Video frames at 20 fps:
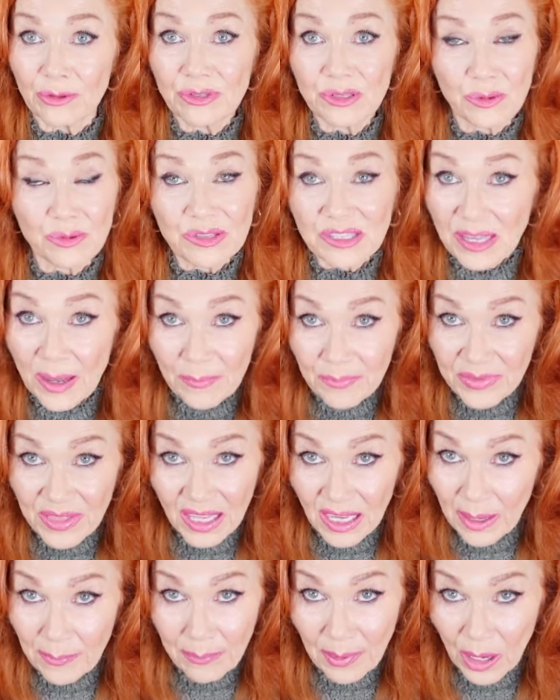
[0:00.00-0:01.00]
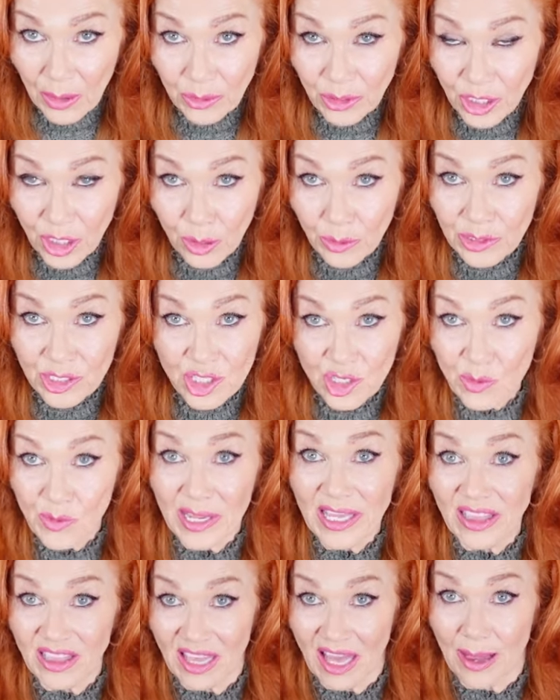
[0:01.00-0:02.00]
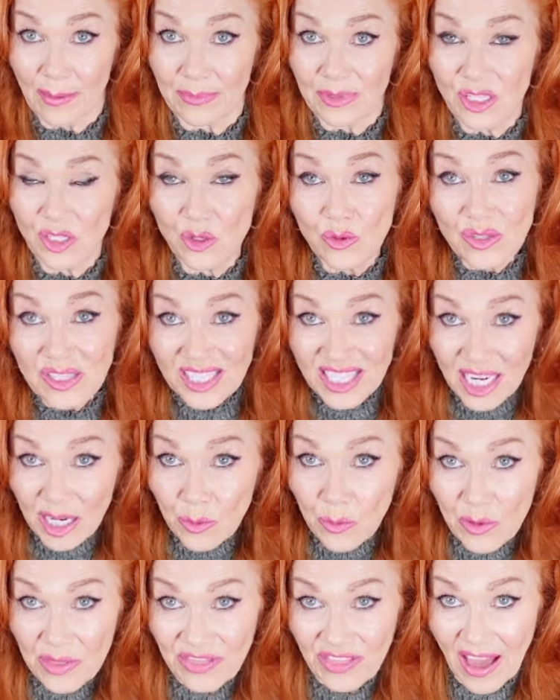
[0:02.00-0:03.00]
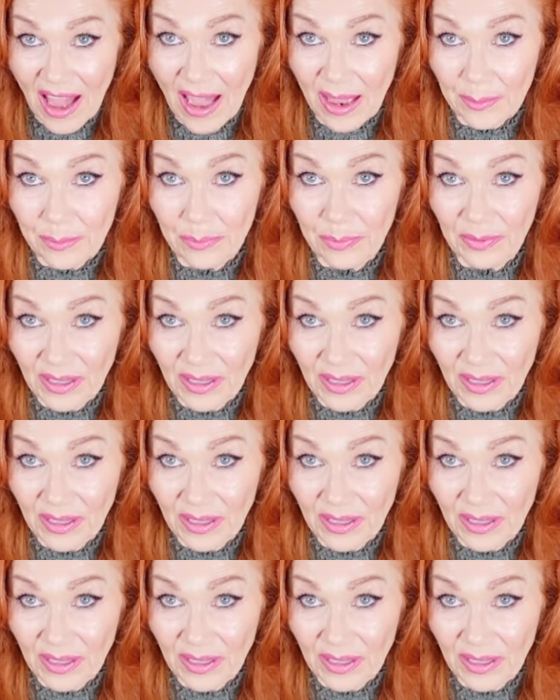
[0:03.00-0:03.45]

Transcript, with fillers: So something about you intrigued them. So stick with that.